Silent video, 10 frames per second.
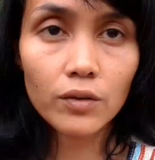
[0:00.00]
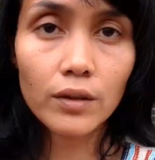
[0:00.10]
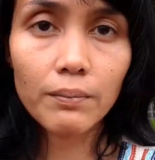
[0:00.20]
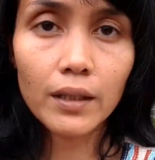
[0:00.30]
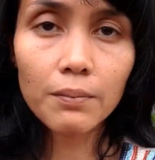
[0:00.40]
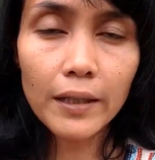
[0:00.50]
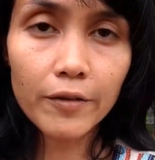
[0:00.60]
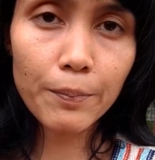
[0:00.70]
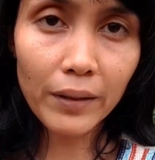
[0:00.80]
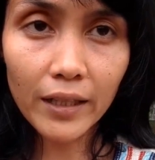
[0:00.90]
So the
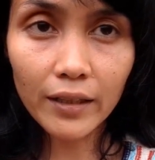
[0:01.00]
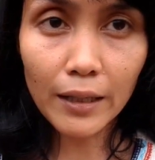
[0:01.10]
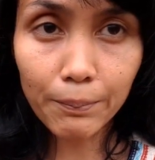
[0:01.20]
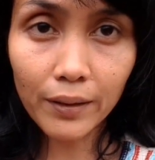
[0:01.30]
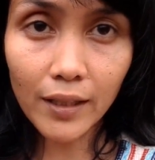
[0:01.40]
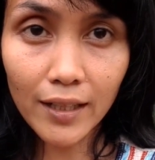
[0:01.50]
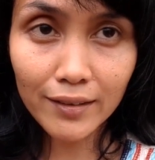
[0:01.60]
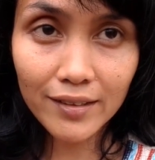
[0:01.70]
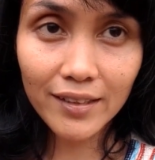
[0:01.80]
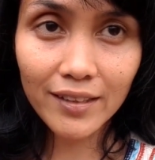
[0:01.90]
mulberry plant I
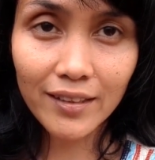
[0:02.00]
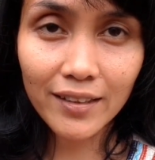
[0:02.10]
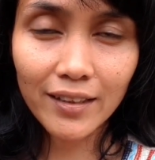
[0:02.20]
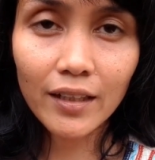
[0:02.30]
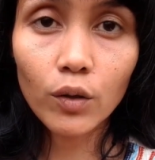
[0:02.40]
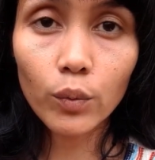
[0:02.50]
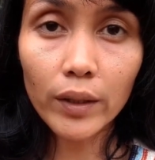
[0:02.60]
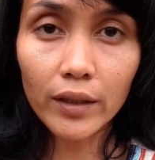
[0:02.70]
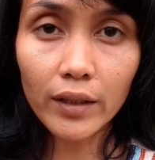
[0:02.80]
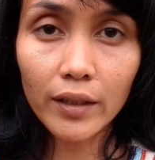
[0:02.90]
plant
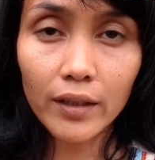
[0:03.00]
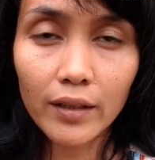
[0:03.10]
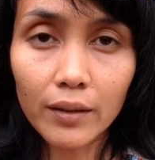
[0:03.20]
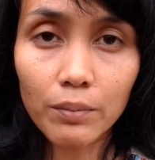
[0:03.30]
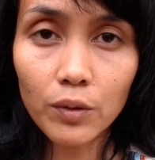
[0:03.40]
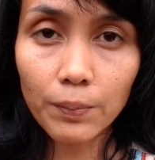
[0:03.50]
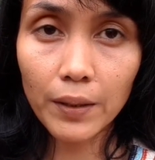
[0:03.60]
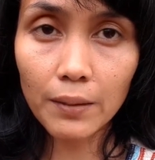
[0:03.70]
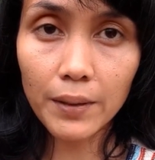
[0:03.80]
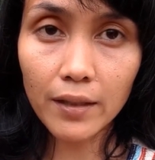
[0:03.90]
with the blue
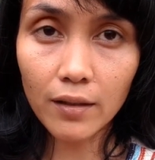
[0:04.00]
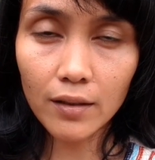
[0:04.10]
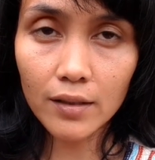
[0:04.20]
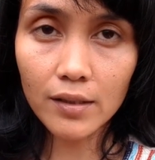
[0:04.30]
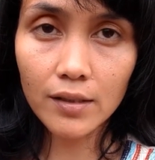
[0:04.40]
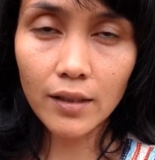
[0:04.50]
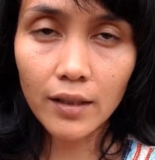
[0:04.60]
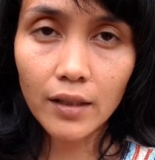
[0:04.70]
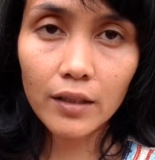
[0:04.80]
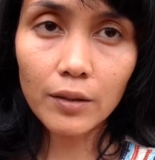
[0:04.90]
pea because
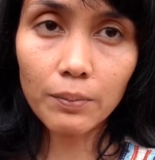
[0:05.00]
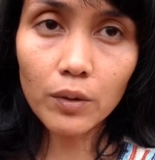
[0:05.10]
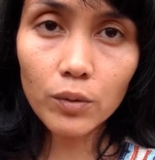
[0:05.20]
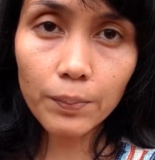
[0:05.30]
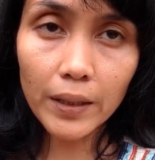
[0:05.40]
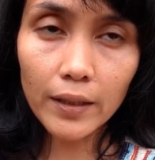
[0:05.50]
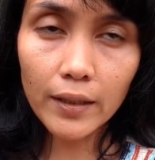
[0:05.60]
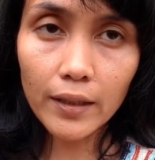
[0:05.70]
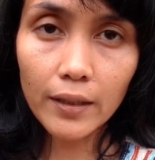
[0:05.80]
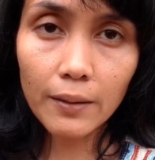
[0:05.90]
the blue
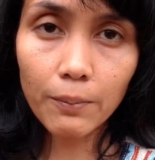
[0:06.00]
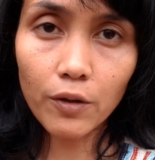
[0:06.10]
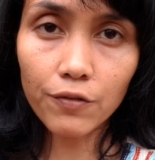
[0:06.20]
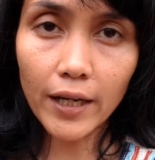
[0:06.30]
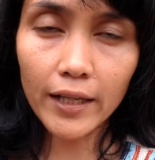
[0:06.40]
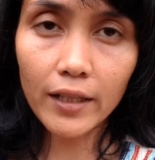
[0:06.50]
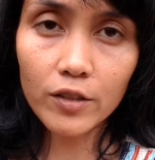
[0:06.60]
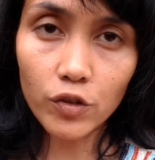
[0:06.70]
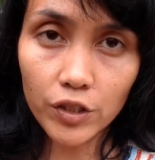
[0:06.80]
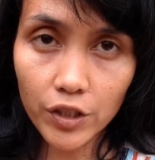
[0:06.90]
pea provide
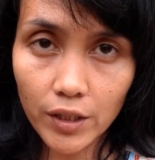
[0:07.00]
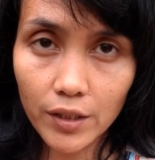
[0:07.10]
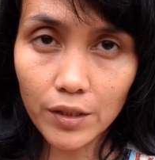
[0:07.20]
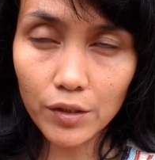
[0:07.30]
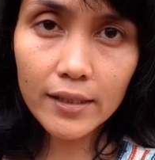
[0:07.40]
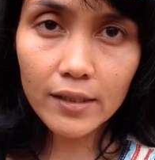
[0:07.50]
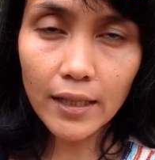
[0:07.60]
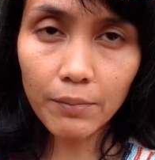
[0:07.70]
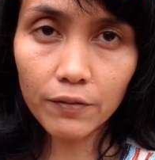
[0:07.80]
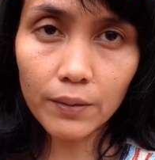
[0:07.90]
nitrogen. It's
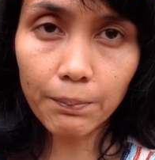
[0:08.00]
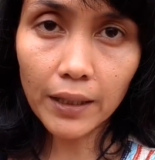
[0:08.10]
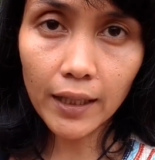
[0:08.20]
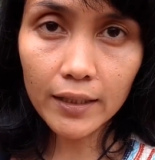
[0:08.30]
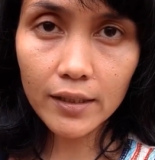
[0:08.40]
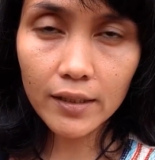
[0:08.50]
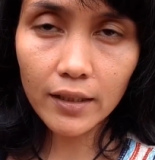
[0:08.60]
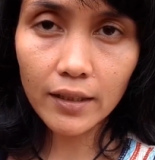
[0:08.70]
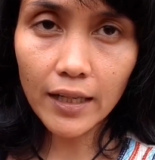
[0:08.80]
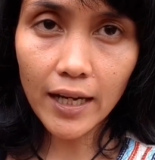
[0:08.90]
type of a plant
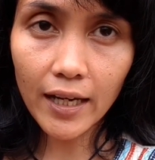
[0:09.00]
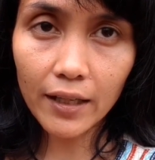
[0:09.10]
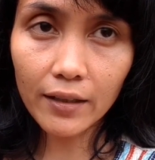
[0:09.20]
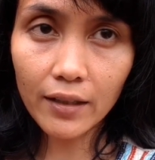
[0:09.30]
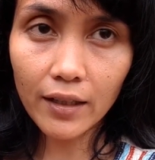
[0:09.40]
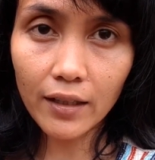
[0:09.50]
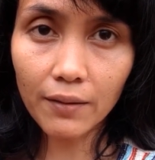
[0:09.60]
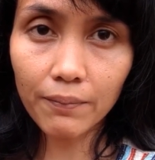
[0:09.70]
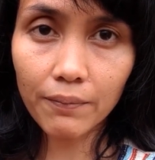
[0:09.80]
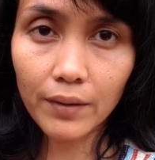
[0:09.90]
that
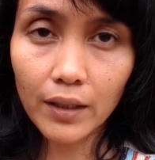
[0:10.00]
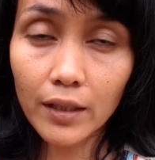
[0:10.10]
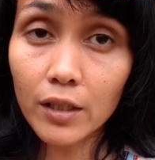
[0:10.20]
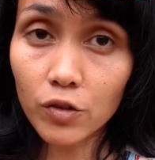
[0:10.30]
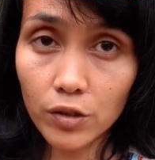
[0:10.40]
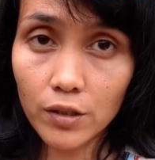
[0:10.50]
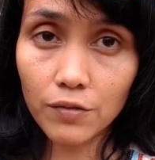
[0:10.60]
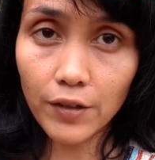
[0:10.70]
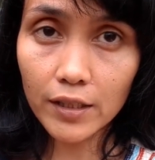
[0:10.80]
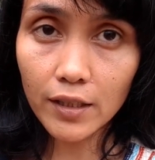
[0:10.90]
a
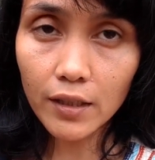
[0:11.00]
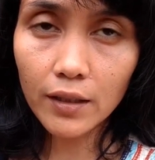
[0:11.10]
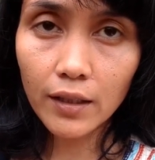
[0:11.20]
nitrogen fixer.